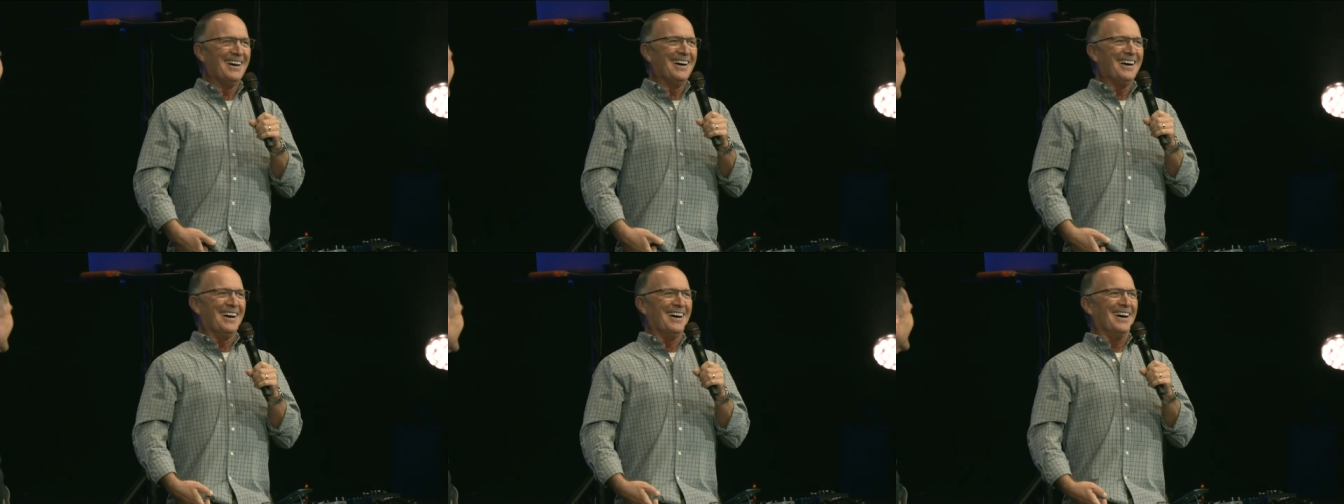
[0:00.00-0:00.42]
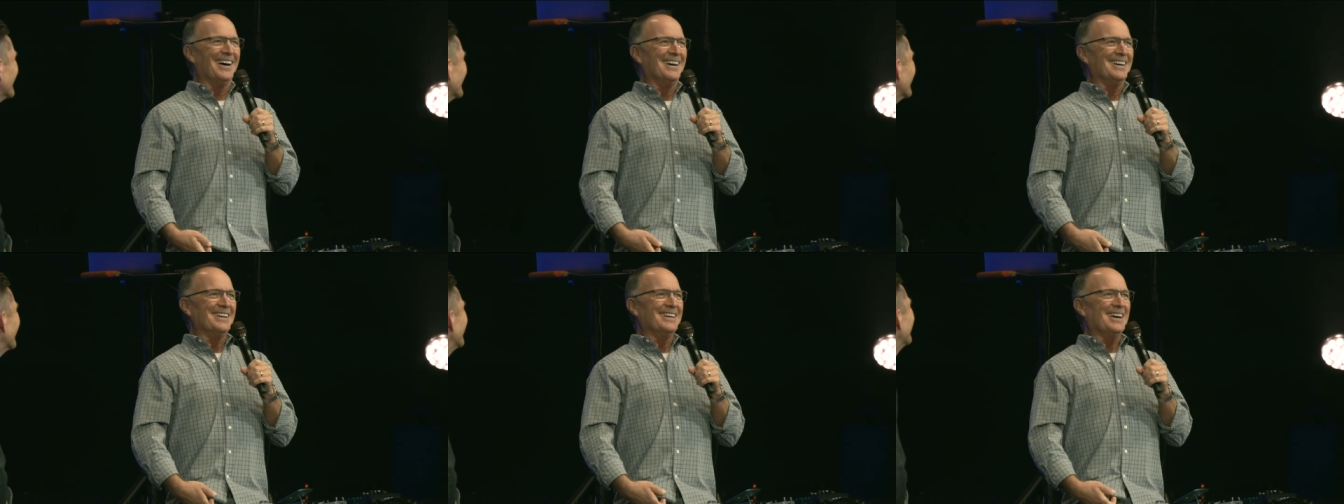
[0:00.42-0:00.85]

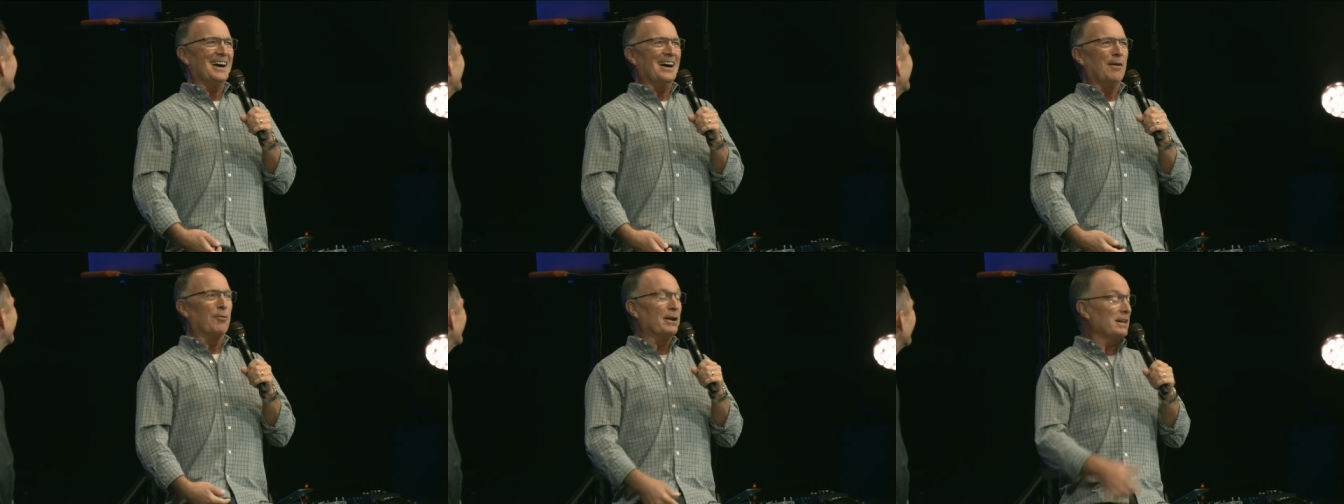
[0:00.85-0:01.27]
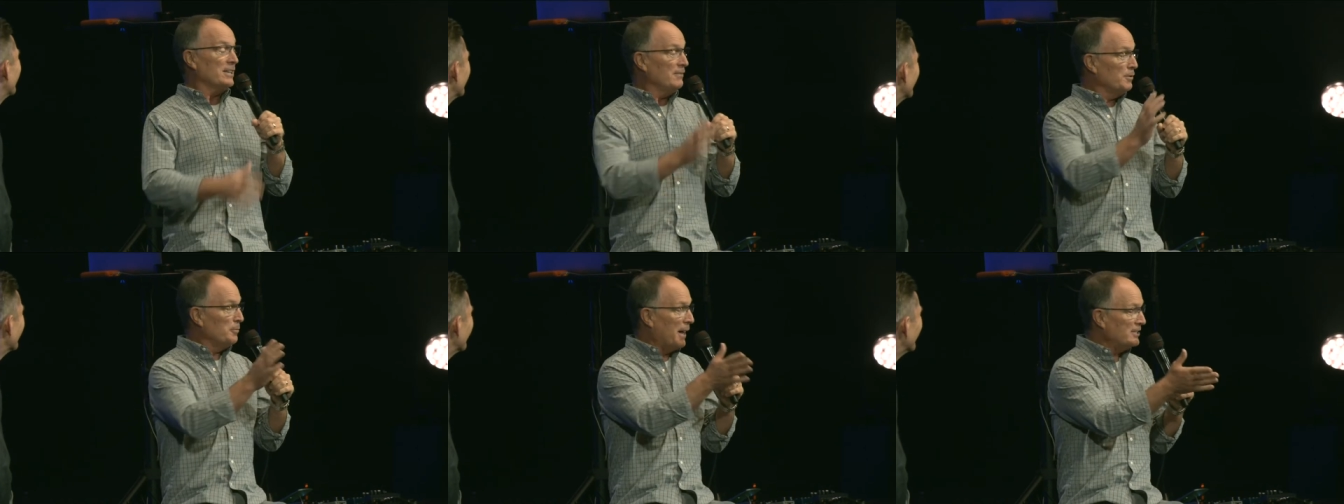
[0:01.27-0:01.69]
uh, I want to give
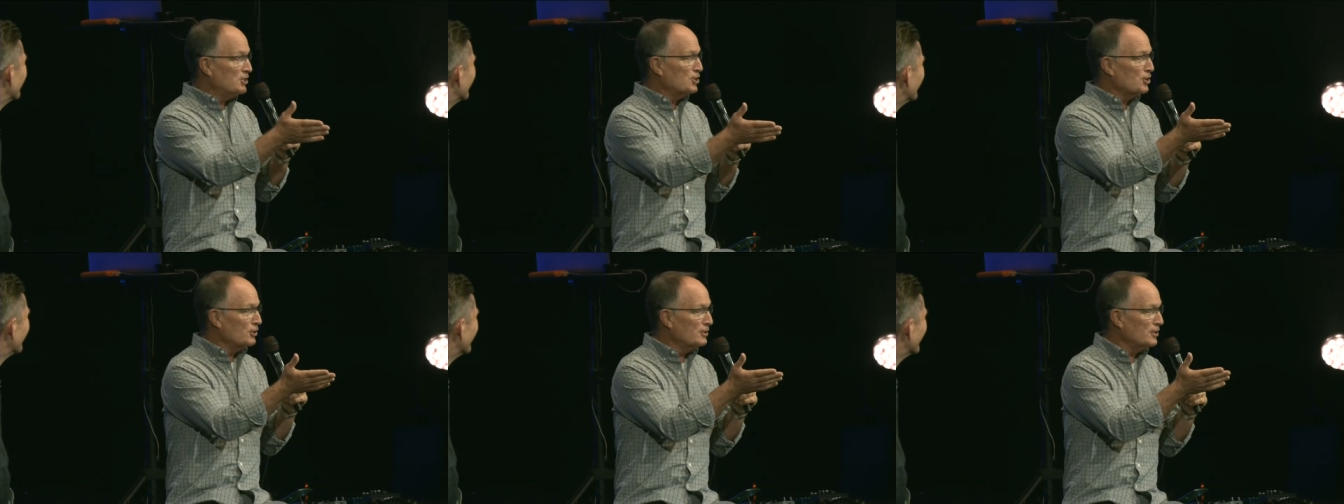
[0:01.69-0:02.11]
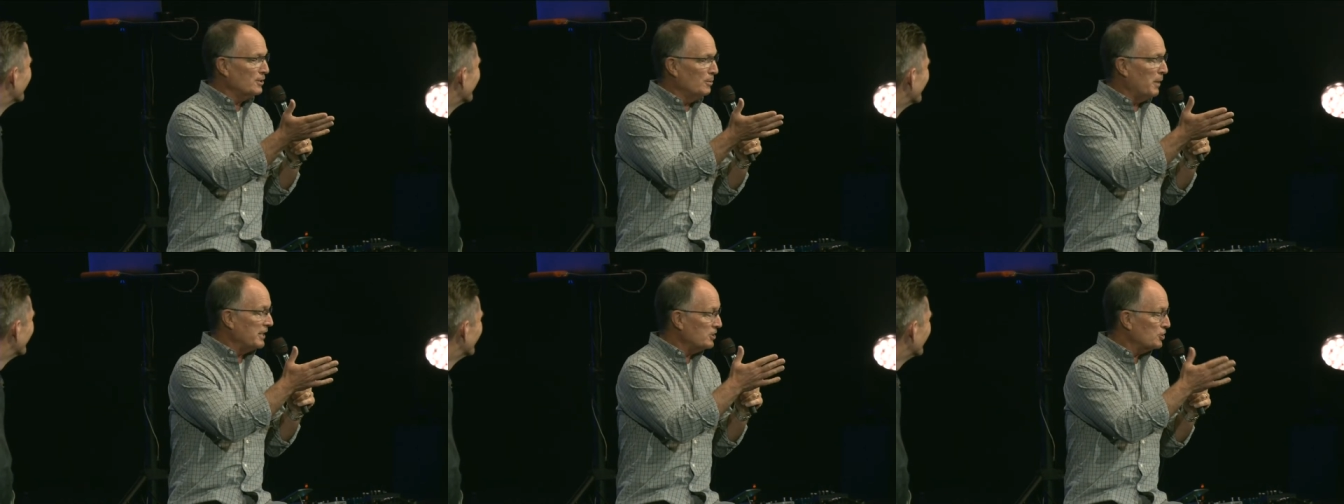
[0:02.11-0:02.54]
you my church,
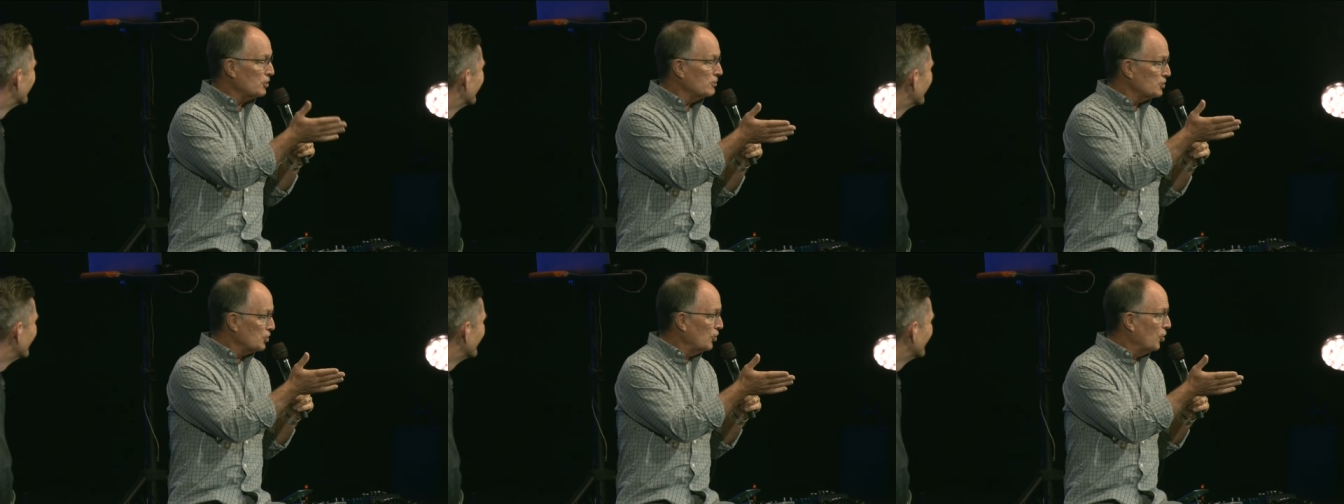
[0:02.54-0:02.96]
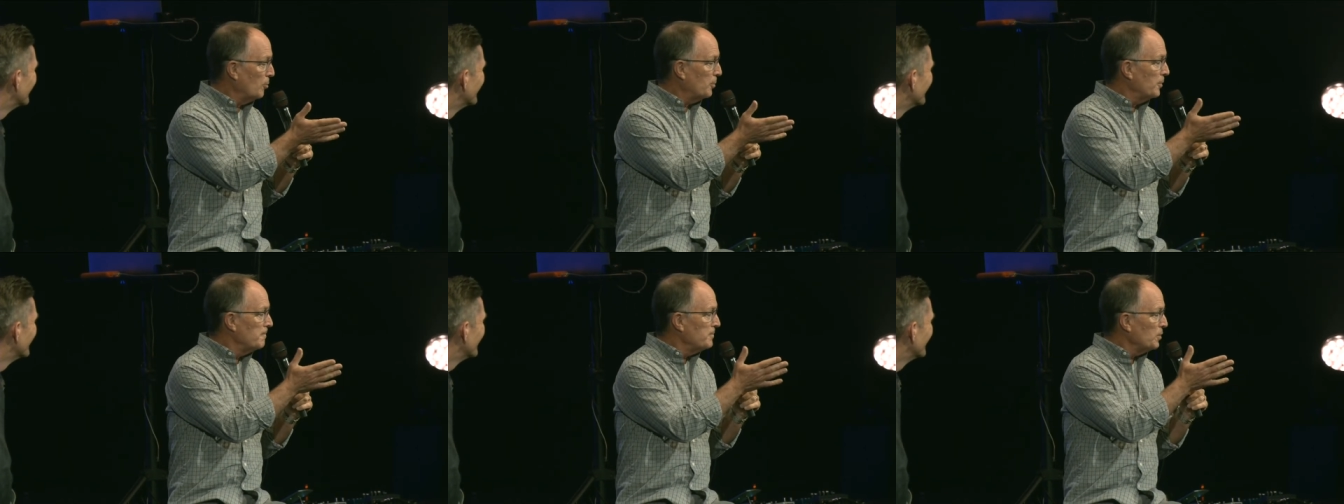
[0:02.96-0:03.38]
my Church
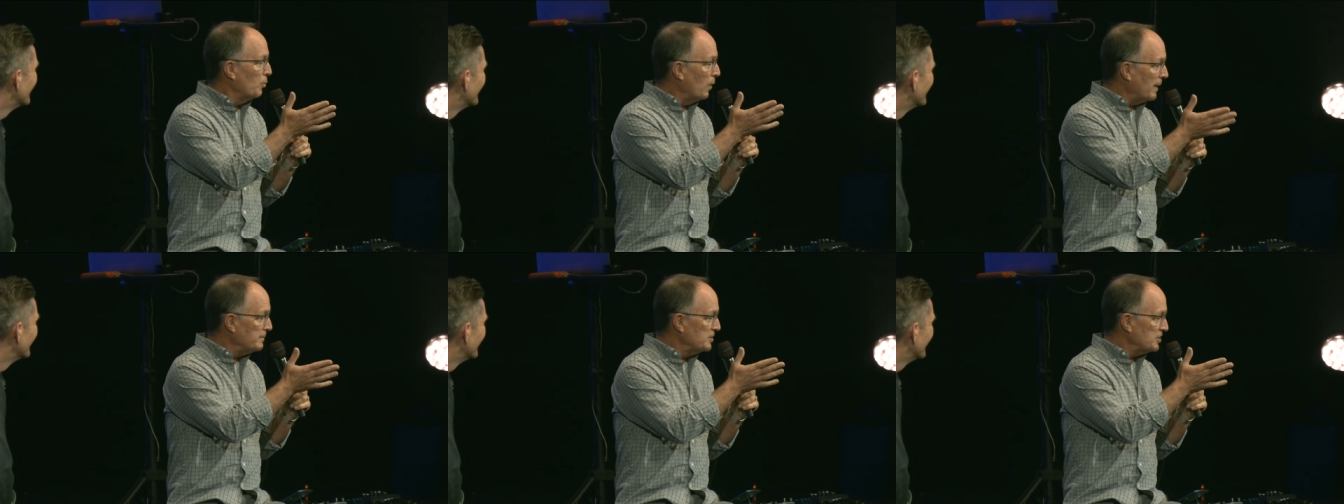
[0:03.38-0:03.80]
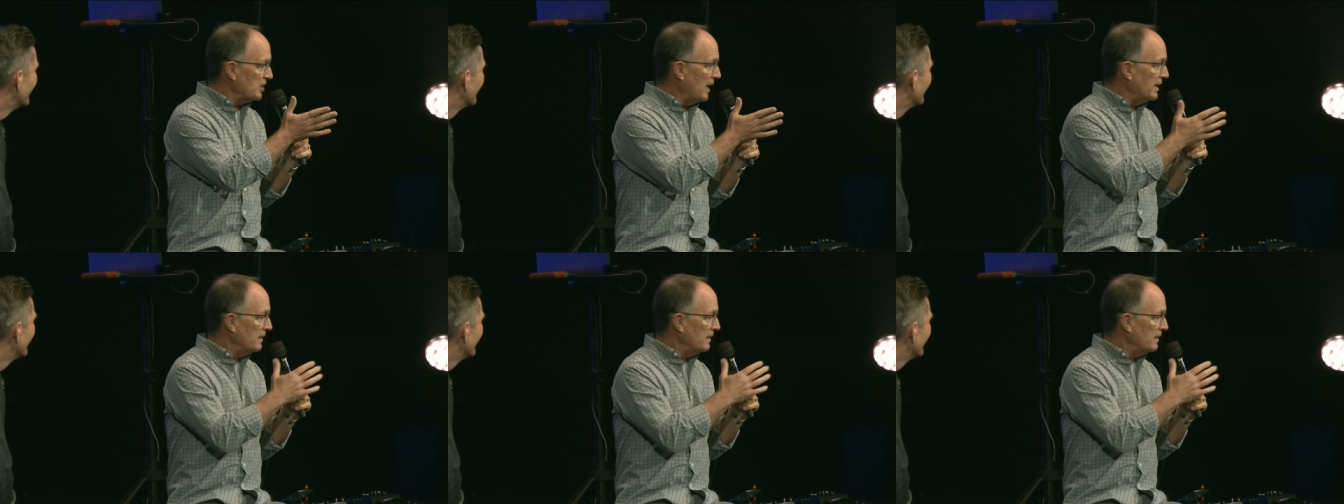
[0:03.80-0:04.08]
Hope website.